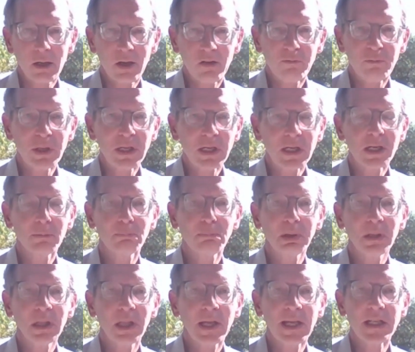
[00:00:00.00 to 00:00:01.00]
have been
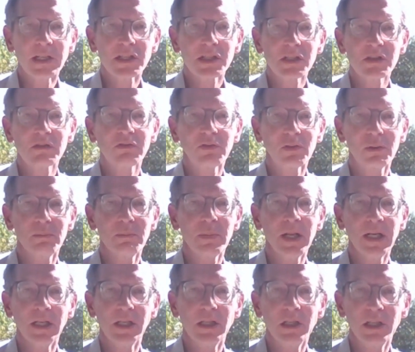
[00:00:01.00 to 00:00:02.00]
complaints for
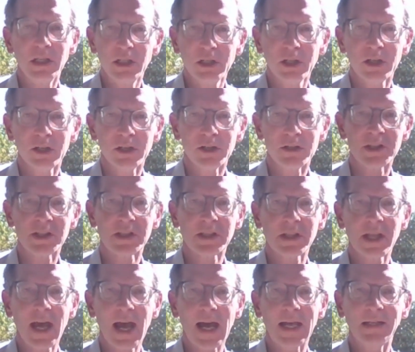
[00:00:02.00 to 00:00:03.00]
many years
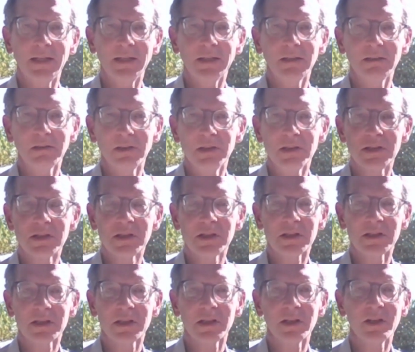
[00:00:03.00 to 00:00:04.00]
that this
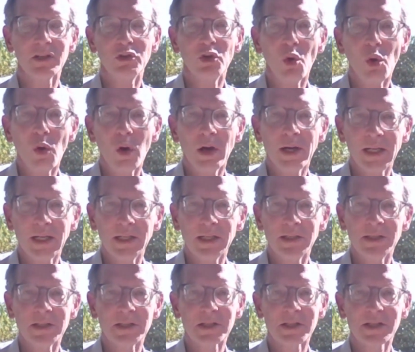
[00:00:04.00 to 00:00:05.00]
is an
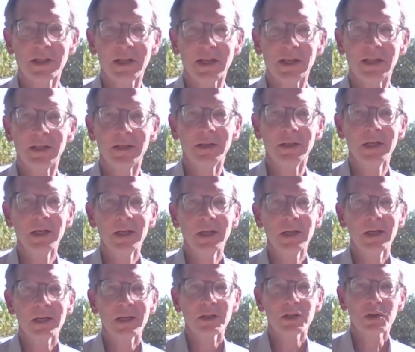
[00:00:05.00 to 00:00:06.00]
annoyance and
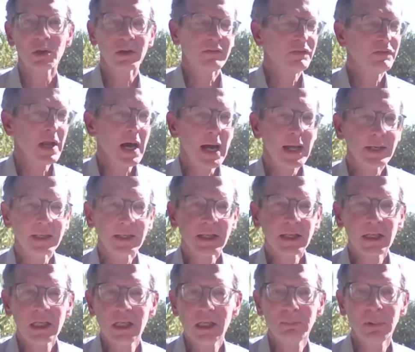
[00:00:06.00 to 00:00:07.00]
sort of not in
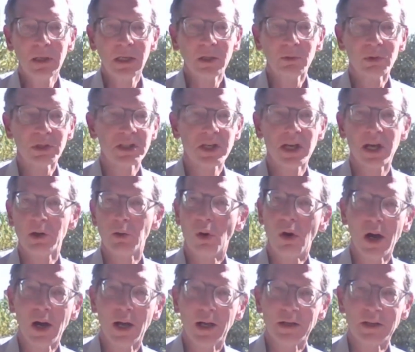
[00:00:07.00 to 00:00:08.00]
keeping with
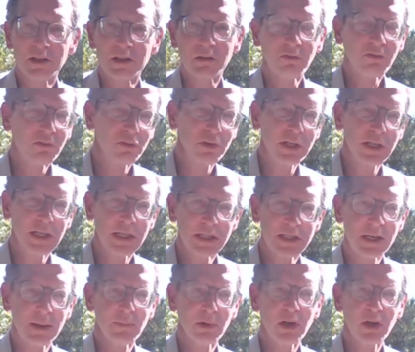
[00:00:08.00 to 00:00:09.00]
Taiwan as a free and
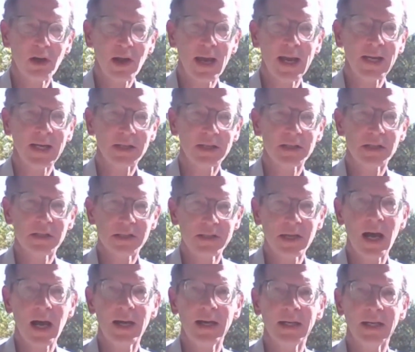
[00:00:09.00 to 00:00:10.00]
democratic
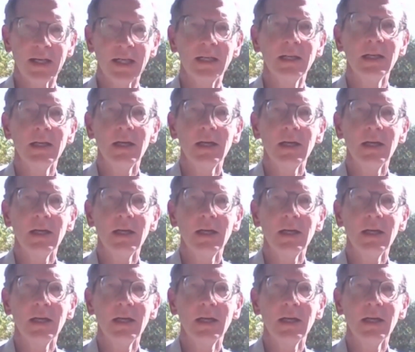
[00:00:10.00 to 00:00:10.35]
society.